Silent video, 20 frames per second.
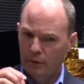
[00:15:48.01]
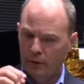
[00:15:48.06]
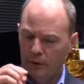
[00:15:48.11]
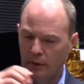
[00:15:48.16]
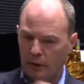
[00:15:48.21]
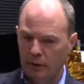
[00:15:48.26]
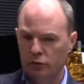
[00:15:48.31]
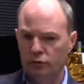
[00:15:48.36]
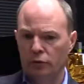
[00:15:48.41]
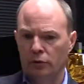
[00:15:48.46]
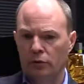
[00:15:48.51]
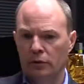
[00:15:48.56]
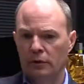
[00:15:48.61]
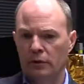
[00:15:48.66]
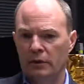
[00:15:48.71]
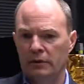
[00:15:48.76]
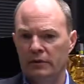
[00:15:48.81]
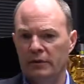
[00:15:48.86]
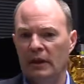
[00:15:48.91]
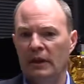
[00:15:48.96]
initial
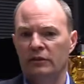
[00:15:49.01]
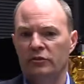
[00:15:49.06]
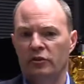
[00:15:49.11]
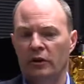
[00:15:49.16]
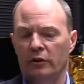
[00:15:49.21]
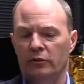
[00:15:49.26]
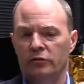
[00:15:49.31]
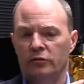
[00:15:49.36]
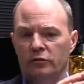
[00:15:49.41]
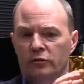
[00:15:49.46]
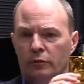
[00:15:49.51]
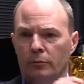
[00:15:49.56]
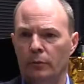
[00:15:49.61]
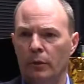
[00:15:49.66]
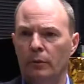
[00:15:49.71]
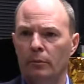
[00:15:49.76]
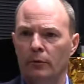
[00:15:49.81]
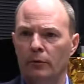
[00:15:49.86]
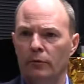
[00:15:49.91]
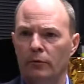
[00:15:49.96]
instantiations of
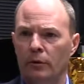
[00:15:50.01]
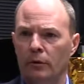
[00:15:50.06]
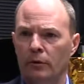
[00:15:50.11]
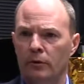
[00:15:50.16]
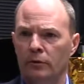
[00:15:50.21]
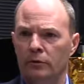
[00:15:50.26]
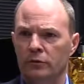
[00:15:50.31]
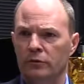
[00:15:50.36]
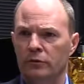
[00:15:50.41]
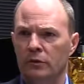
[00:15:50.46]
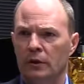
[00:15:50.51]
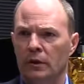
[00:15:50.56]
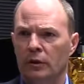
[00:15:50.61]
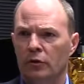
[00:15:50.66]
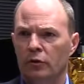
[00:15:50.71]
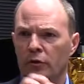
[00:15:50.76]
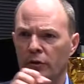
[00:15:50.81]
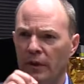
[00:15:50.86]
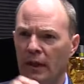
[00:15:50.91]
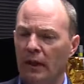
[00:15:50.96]
mobile phones,
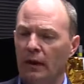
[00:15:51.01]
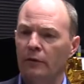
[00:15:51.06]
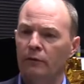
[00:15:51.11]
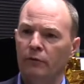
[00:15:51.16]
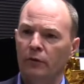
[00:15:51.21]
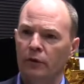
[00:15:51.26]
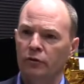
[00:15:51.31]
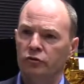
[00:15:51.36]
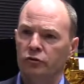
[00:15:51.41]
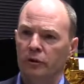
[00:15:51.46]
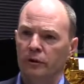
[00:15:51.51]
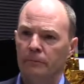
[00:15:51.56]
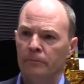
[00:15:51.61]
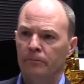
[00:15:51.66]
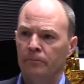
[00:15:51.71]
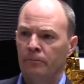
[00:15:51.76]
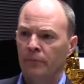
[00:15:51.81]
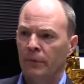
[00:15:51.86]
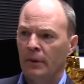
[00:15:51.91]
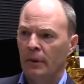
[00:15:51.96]
could they envision
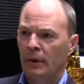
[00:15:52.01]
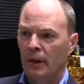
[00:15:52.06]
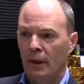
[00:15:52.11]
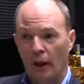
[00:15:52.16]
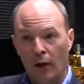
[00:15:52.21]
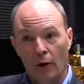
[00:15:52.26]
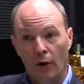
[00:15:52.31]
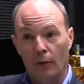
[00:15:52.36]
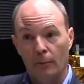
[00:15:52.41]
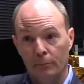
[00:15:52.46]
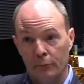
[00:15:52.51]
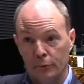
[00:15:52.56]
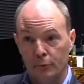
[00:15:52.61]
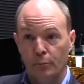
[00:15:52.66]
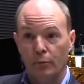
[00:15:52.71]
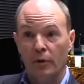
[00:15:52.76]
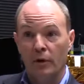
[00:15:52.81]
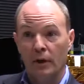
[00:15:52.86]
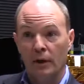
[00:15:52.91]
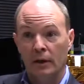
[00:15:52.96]
the Arab
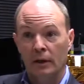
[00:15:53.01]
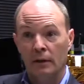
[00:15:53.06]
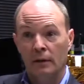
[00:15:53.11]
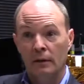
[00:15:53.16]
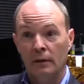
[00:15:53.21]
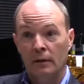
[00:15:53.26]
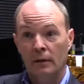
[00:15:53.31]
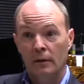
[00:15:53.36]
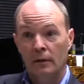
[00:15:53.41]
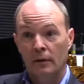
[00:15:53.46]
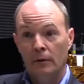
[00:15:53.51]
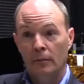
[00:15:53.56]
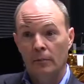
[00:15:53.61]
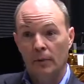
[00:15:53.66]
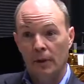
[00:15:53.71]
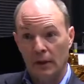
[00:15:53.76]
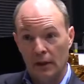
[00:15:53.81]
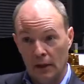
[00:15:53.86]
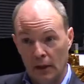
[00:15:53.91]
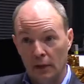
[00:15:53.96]
Spring
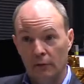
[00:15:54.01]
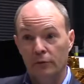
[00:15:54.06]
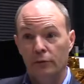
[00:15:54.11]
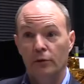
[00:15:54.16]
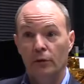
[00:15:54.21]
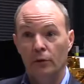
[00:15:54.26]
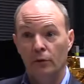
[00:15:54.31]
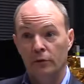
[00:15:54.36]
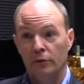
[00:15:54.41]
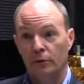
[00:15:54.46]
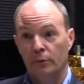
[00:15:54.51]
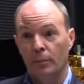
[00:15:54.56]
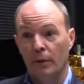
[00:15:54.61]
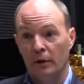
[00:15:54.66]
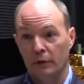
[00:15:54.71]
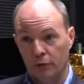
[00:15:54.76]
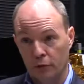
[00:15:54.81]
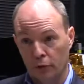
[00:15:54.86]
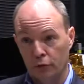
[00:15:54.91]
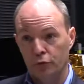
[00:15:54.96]
being influenced by
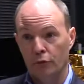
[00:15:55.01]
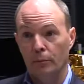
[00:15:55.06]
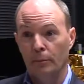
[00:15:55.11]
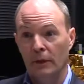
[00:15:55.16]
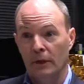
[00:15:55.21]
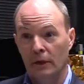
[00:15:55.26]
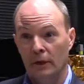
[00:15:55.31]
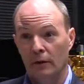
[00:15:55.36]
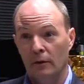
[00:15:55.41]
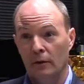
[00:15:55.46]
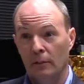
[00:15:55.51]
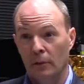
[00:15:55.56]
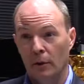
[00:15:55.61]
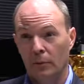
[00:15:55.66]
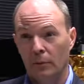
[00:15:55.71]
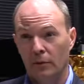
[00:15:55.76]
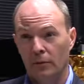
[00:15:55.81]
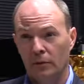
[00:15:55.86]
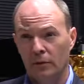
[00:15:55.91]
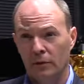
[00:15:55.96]
social media on
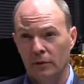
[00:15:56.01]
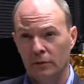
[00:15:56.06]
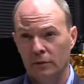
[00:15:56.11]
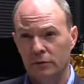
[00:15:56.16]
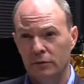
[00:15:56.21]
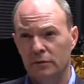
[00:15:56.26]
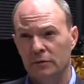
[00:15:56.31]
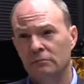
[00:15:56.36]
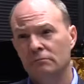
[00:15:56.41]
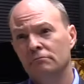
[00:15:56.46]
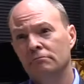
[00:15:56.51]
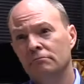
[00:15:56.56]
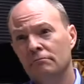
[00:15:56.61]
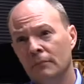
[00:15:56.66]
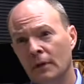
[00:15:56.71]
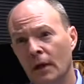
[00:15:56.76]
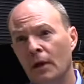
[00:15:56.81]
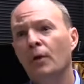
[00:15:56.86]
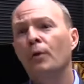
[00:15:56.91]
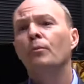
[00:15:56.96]
mobile phones?
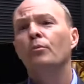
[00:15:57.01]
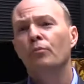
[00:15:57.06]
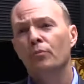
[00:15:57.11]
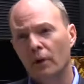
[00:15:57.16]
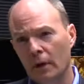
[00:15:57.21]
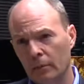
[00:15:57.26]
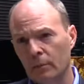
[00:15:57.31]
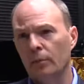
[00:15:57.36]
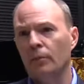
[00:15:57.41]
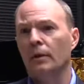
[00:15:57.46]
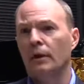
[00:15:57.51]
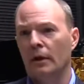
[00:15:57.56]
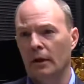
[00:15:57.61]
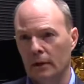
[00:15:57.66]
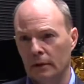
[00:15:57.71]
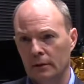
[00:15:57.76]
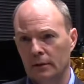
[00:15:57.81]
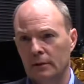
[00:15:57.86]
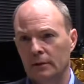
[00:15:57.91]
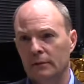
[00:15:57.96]
Probably not.
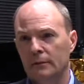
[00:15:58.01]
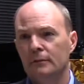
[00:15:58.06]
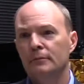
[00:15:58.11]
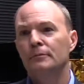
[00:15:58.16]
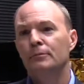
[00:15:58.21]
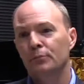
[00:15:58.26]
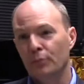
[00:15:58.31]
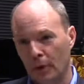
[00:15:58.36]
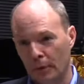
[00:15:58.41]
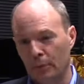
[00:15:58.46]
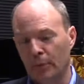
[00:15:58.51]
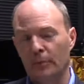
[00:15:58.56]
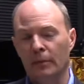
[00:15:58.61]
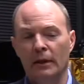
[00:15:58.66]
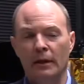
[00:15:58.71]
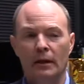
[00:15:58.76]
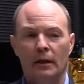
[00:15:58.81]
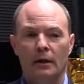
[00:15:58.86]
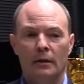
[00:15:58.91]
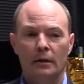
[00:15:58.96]

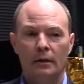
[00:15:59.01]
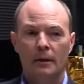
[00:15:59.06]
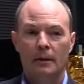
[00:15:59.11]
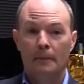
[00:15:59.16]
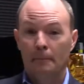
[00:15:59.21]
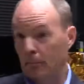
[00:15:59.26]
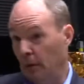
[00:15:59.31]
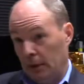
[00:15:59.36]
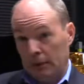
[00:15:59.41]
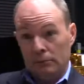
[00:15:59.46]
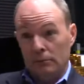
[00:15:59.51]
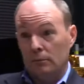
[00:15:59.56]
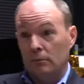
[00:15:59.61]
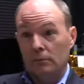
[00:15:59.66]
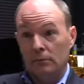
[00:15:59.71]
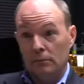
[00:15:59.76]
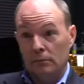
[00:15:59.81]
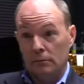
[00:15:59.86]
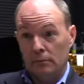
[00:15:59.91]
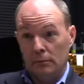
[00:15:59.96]
Probably not. But
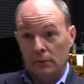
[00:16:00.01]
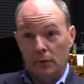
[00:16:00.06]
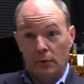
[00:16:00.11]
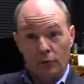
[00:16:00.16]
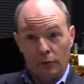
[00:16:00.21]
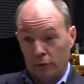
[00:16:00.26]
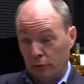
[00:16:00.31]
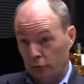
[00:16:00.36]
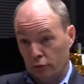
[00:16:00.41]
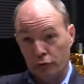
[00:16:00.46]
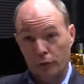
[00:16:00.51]
there's a